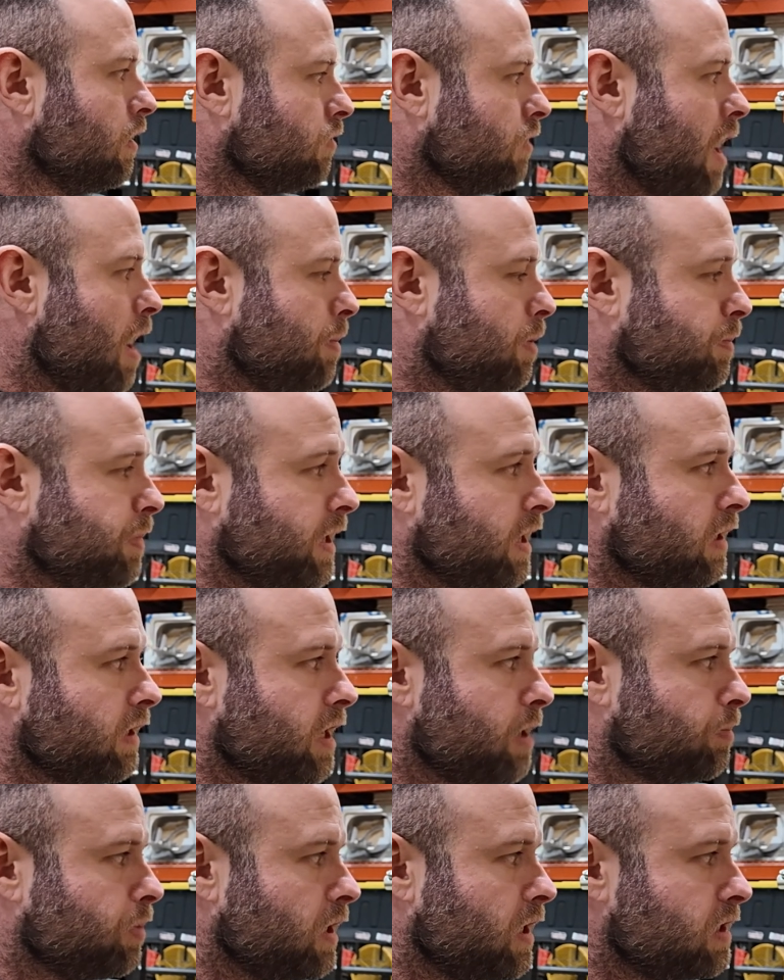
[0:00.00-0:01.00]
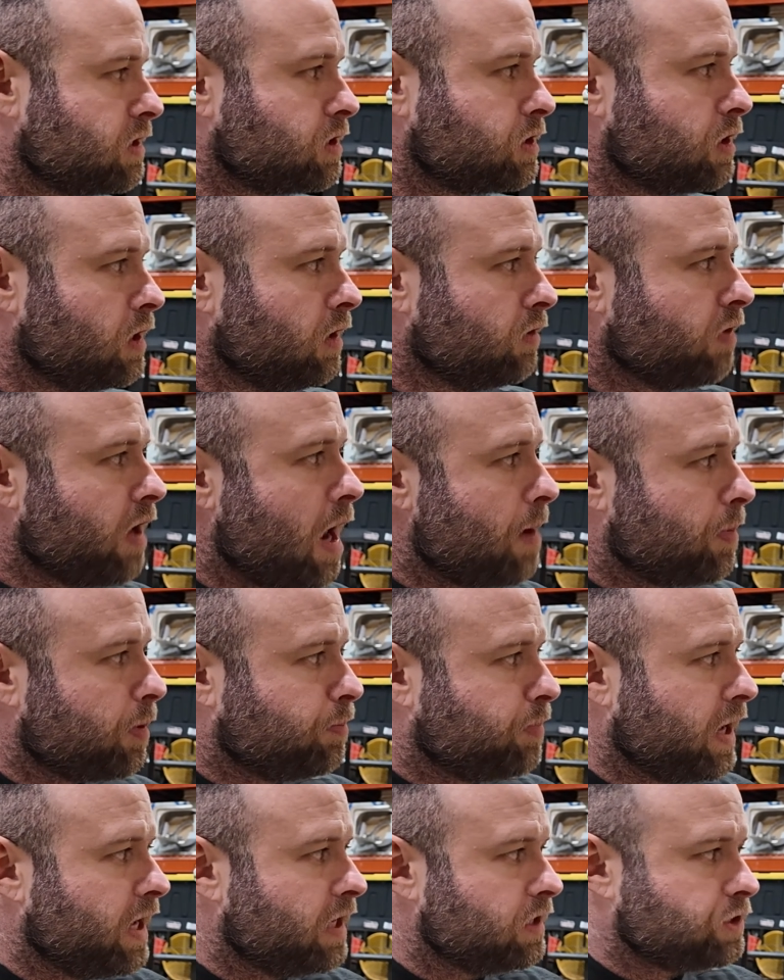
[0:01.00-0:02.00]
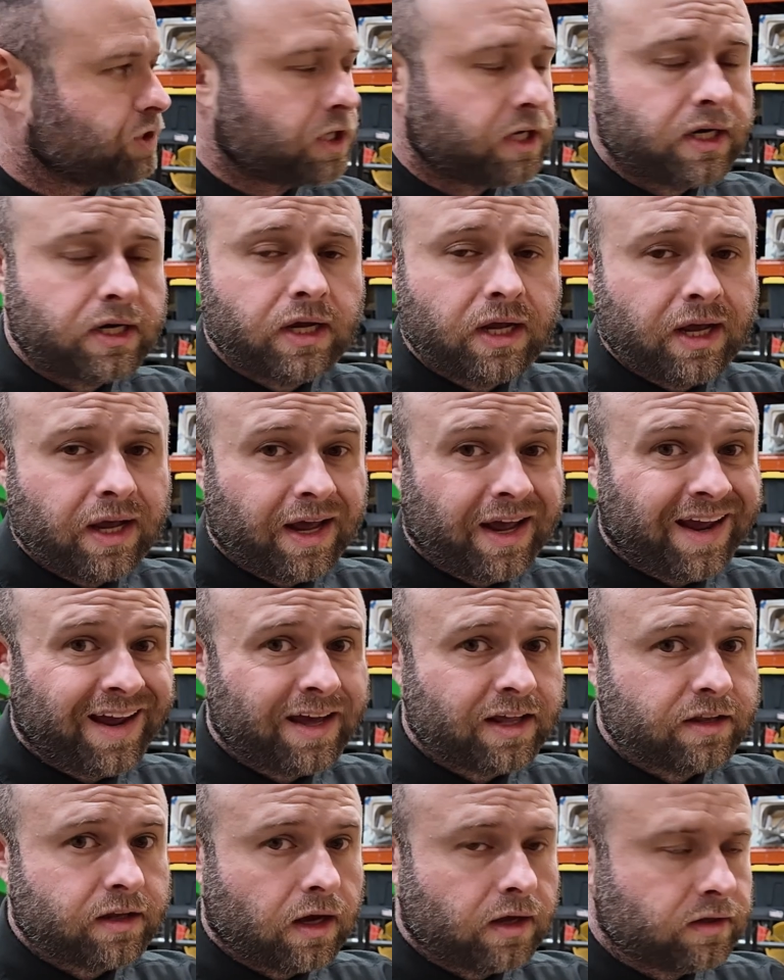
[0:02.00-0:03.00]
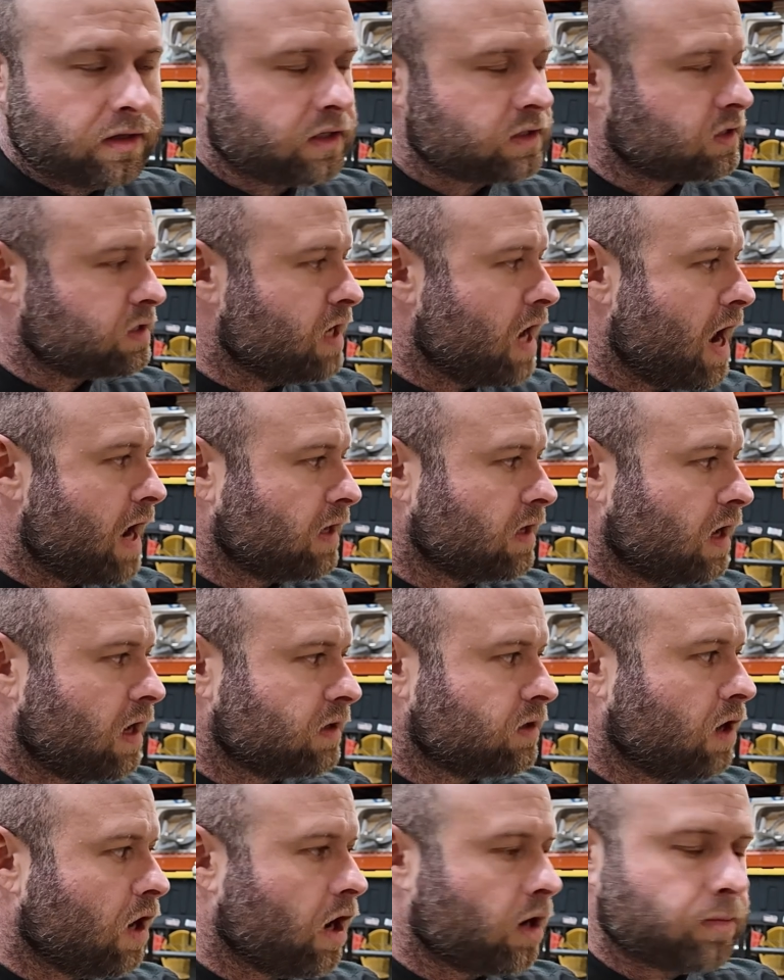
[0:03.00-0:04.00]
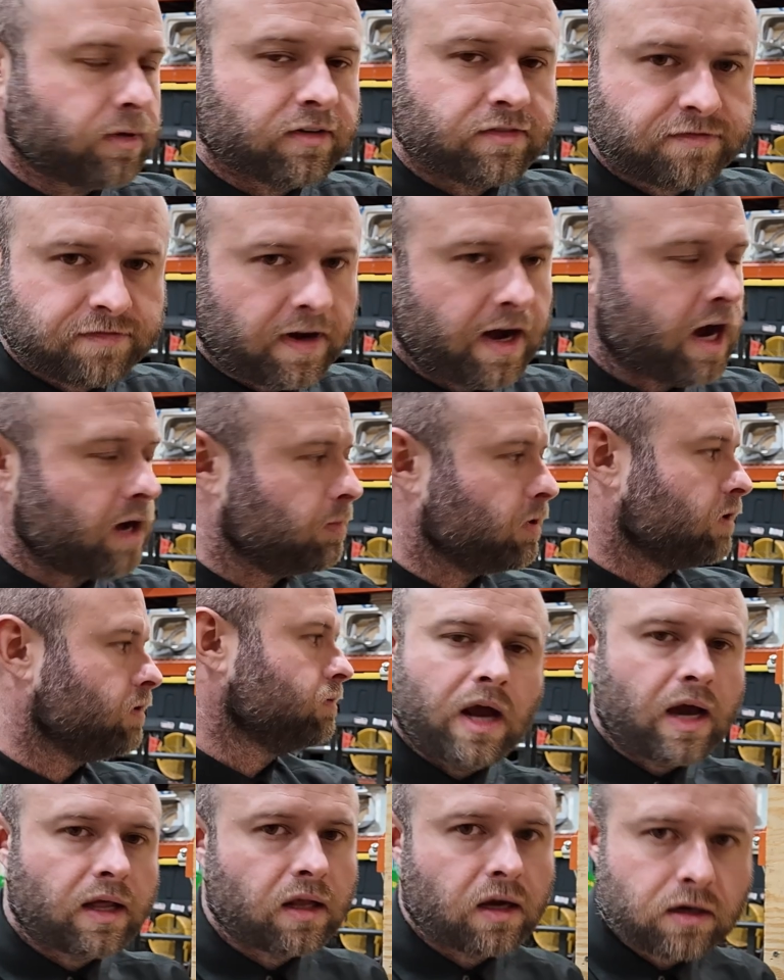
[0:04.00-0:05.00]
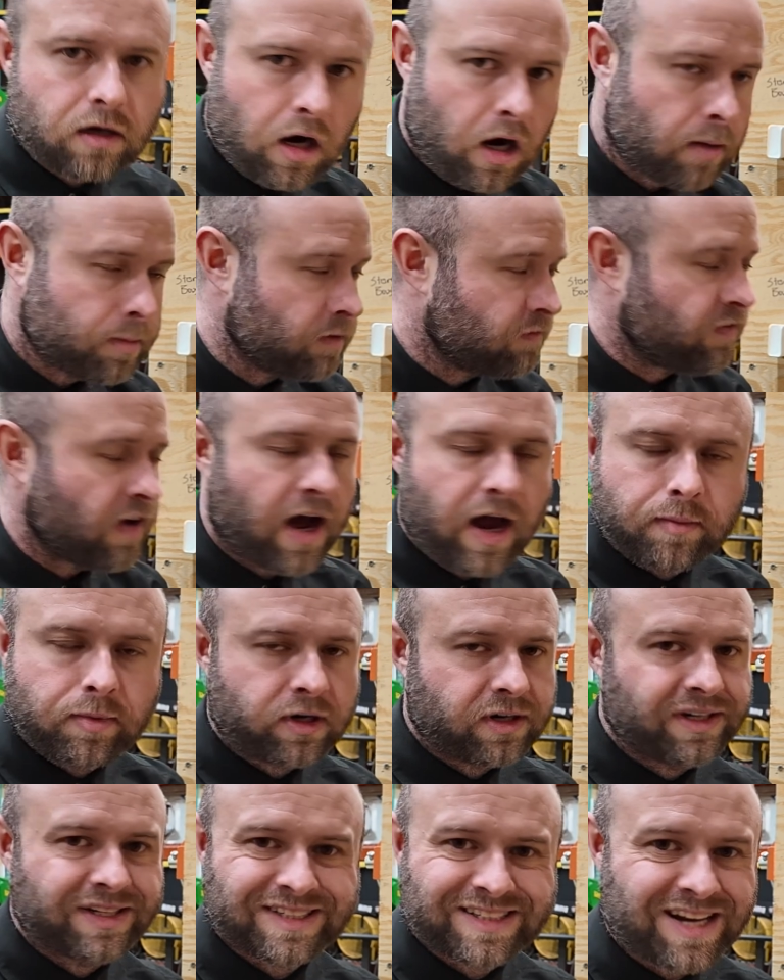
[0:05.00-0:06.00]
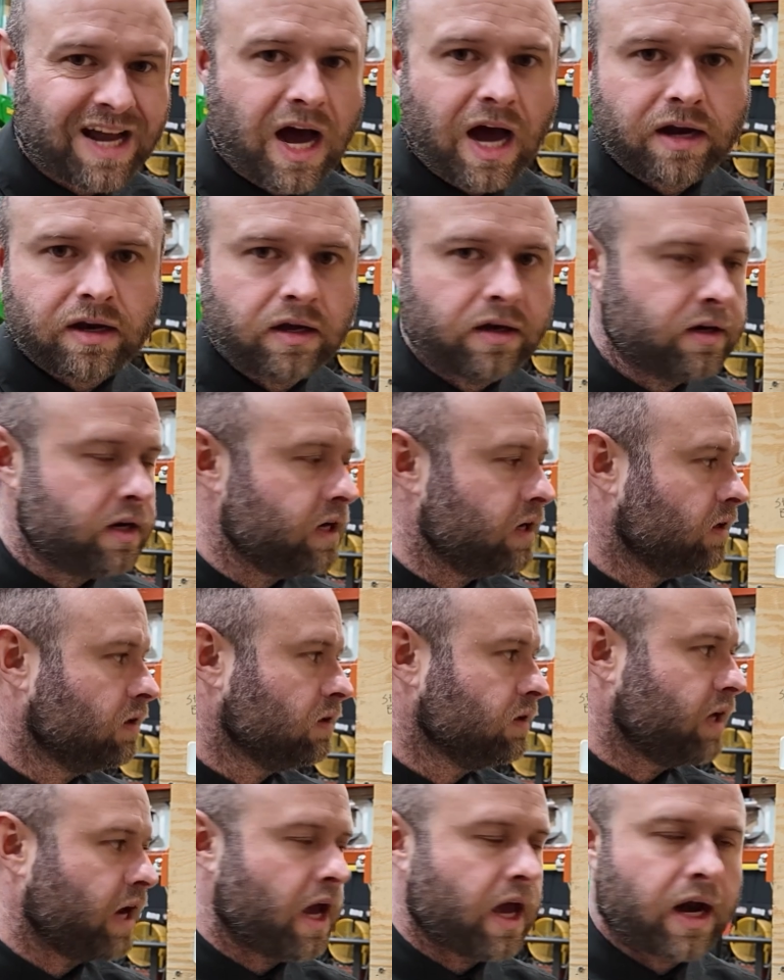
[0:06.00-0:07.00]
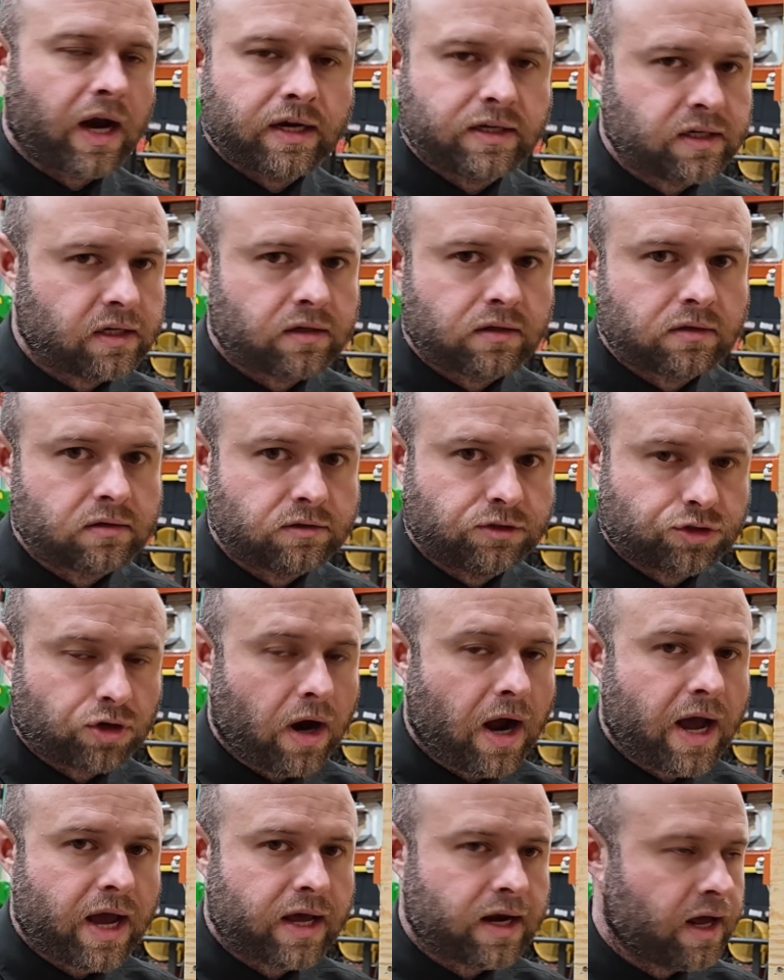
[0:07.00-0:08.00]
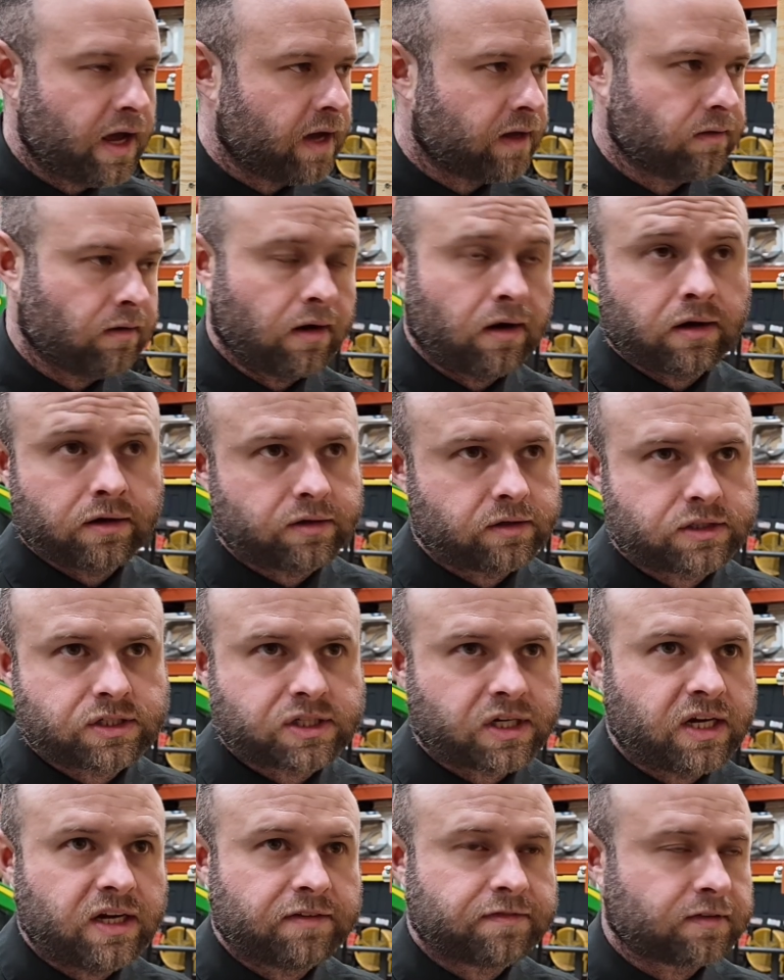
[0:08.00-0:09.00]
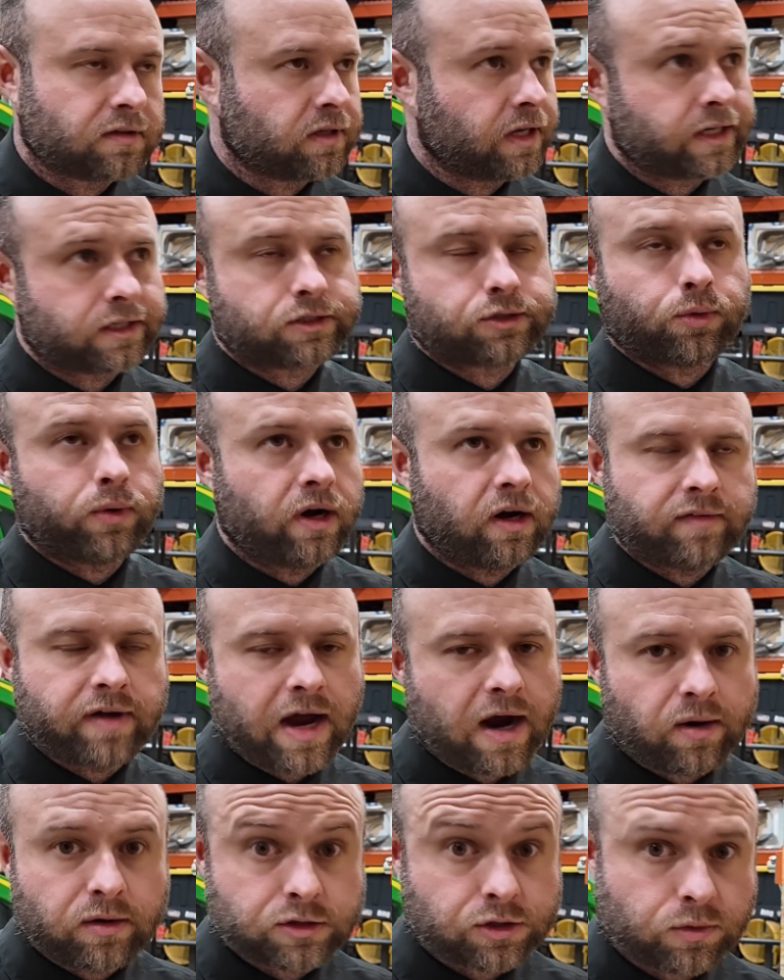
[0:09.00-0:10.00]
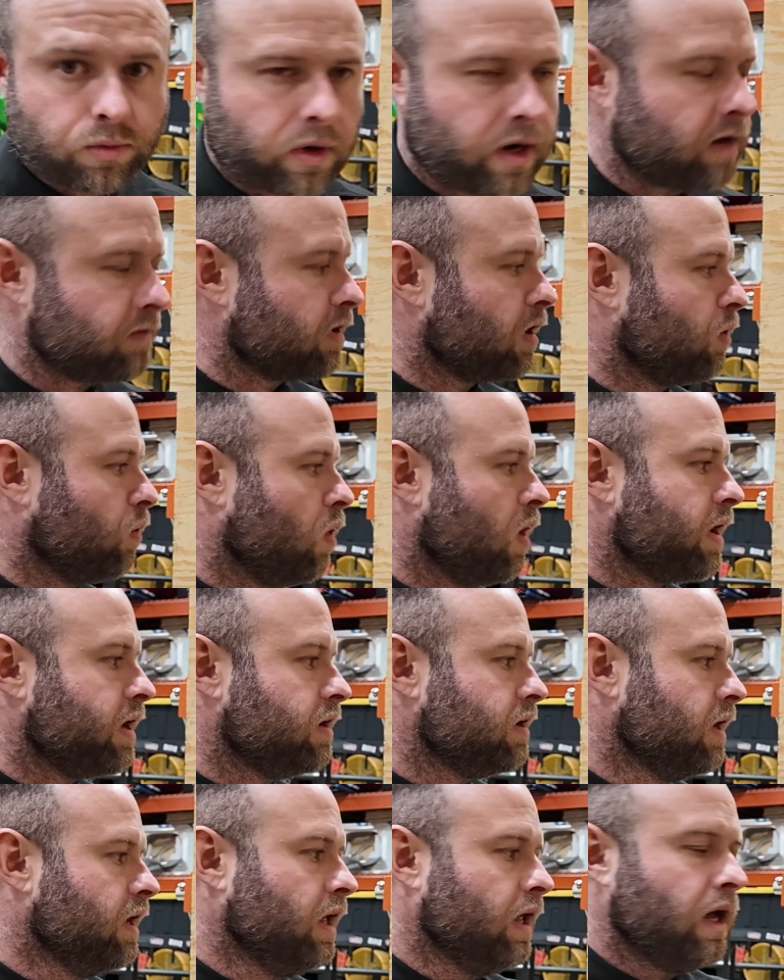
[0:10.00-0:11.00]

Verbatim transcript: Rapid PLA Plus, Rapid PET G, and this nylon carbon fiber. The nylon carbon fiber is not annealed and I didn't dry it at 100C for like 12 hours or whatever it wanted.